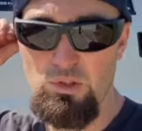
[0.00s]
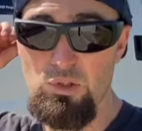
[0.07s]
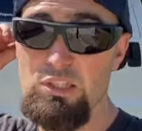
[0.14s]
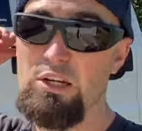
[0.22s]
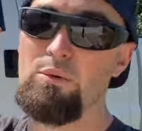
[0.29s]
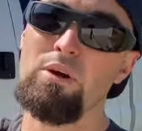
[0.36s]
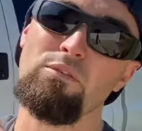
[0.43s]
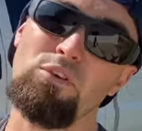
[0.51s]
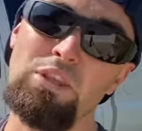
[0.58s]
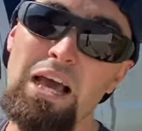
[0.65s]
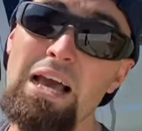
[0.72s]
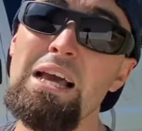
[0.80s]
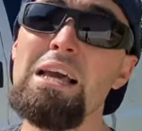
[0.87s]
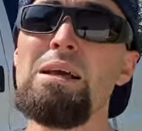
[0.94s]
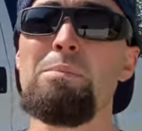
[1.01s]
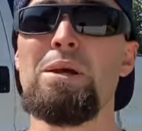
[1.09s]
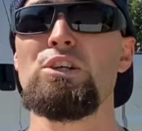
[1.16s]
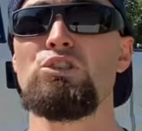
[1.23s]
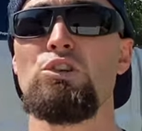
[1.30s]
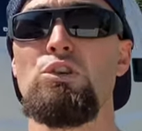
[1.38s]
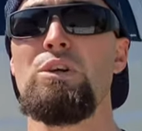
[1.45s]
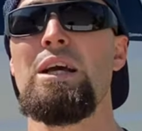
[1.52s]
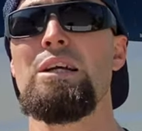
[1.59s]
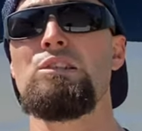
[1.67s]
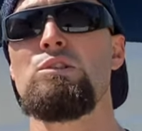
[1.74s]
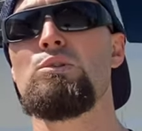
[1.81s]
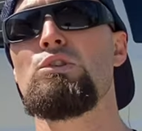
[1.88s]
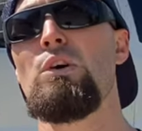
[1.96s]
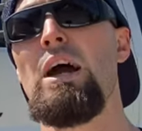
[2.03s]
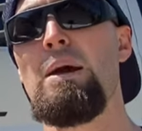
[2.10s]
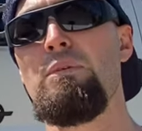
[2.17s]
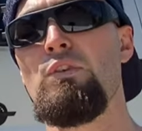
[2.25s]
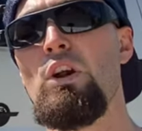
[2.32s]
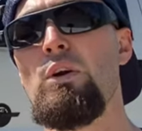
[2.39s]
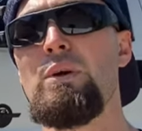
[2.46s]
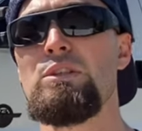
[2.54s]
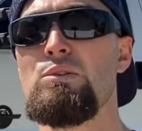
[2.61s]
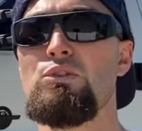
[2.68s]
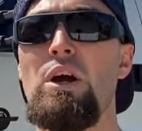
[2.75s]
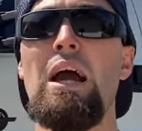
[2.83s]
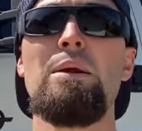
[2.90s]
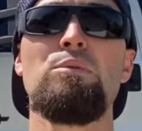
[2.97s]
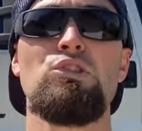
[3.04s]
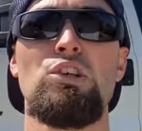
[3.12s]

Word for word: So stick around for that. Make sure you guys subscribe if you're not already subscribed.